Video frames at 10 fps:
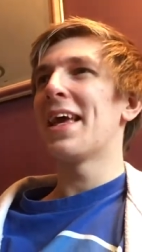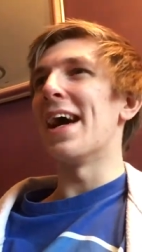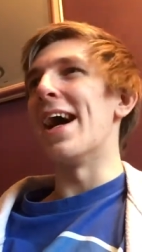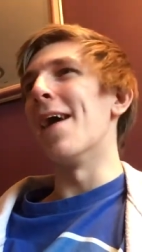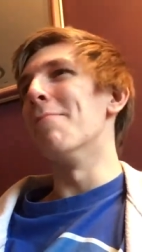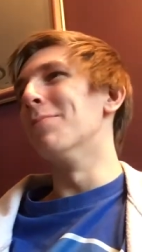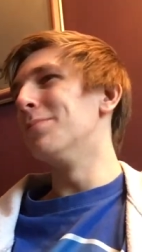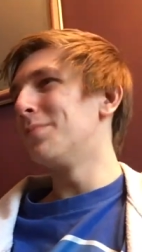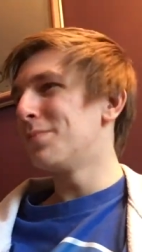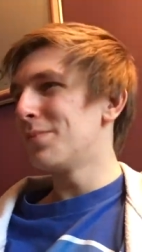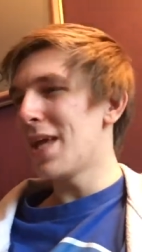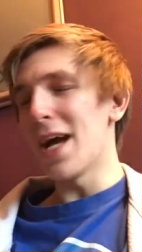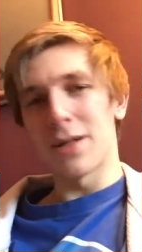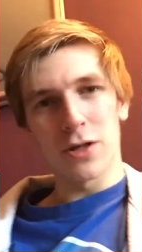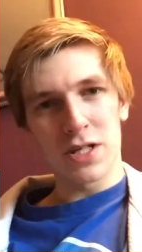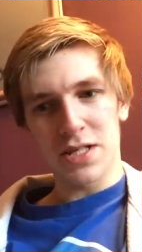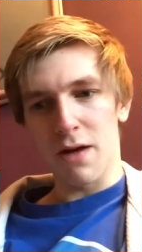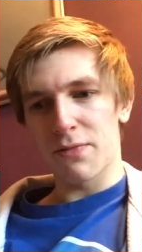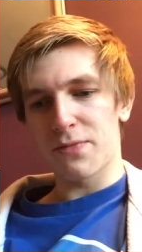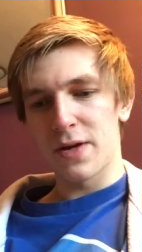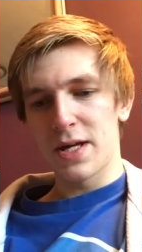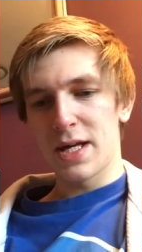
Um, yeah, good stuff.